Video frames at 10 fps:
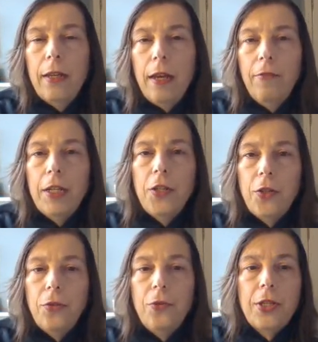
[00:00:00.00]
Every
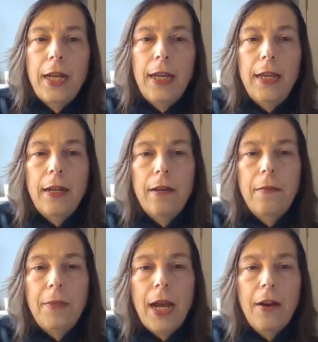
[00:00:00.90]
Tuesday,
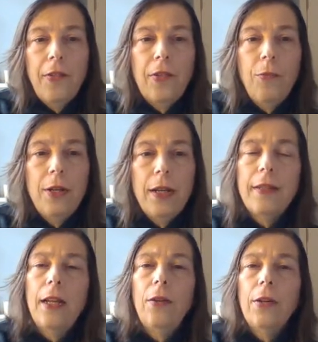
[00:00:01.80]
they hired someone not
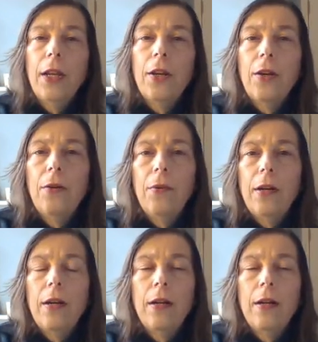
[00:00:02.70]
that long ago.